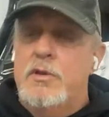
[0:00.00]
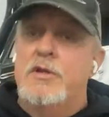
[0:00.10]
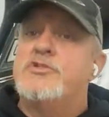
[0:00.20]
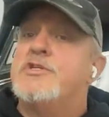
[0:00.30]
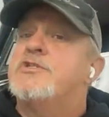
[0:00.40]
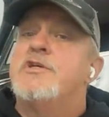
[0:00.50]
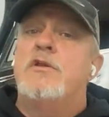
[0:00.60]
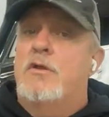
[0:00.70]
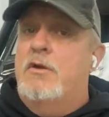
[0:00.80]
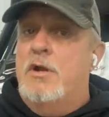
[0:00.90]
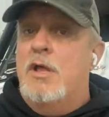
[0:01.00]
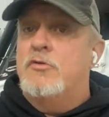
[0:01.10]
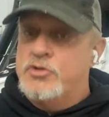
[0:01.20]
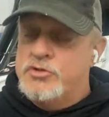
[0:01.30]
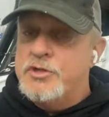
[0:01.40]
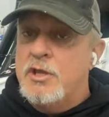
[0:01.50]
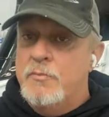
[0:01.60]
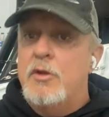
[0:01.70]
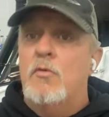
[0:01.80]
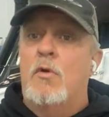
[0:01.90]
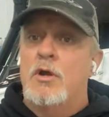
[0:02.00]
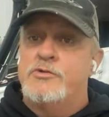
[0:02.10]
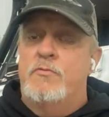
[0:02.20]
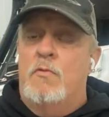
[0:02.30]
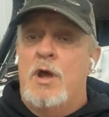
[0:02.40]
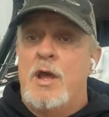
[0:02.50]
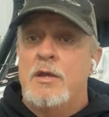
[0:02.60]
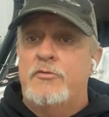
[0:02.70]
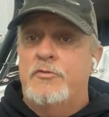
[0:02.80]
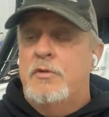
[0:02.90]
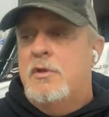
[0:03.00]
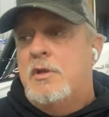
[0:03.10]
looking at $1,600 just to get me to wash and wax.